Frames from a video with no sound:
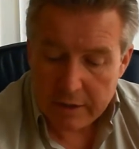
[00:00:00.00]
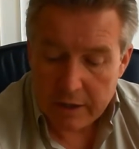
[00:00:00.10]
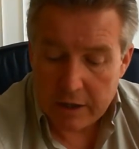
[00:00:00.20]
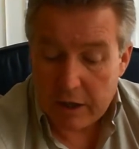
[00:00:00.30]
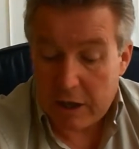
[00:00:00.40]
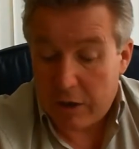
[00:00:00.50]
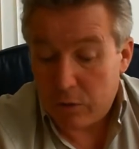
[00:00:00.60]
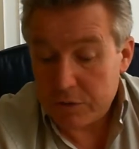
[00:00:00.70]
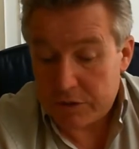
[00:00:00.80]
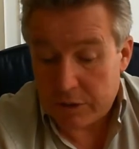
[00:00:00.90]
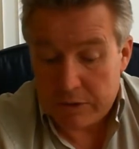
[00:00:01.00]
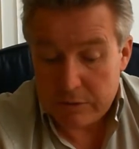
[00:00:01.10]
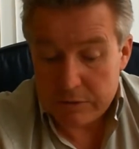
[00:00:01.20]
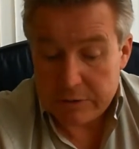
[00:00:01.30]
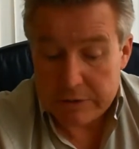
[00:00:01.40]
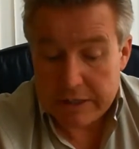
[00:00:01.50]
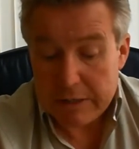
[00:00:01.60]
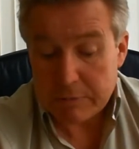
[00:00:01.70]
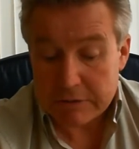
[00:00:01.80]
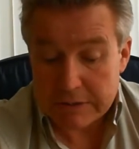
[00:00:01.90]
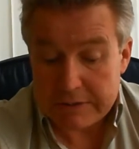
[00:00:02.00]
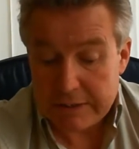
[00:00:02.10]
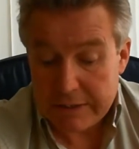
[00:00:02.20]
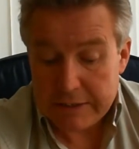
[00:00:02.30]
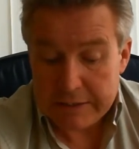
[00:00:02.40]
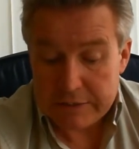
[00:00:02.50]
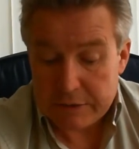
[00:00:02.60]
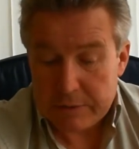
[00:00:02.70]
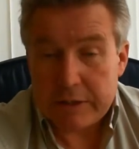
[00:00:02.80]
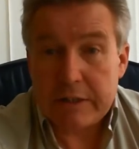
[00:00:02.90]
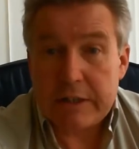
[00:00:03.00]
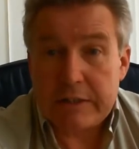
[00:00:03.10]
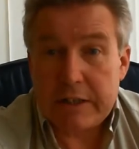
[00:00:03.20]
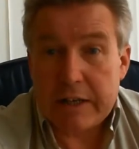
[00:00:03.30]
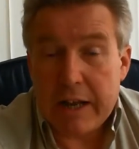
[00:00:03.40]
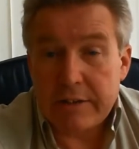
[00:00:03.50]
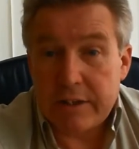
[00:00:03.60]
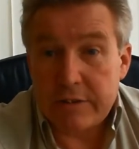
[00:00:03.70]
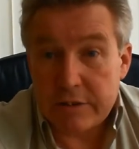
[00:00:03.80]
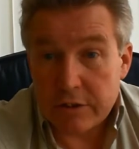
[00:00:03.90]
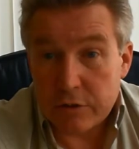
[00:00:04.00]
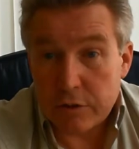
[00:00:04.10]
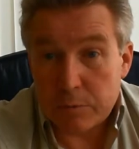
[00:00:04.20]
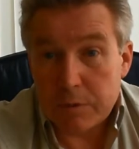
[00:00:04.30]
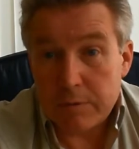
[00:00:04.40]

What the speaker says: and also it also enabled us to get access to the group,